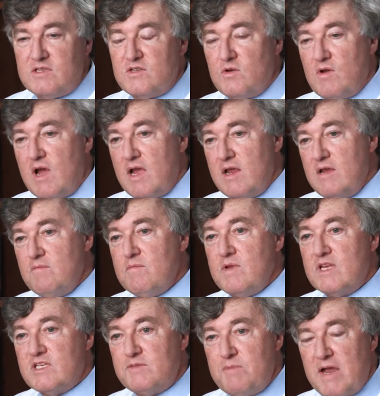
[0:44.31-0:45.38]
So I am
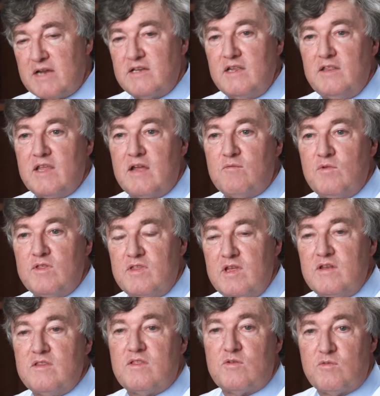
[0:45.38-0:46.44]
expecting that
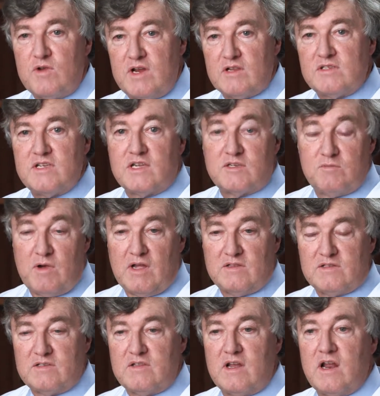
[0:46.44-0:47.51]
within 3 to 6
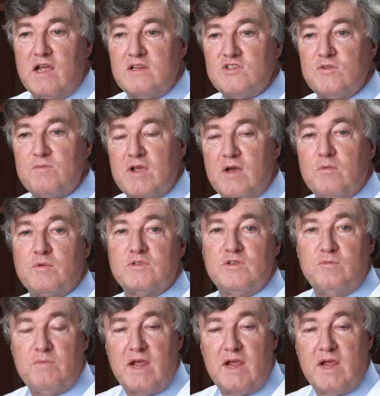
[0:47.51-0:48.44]
months that I should be able to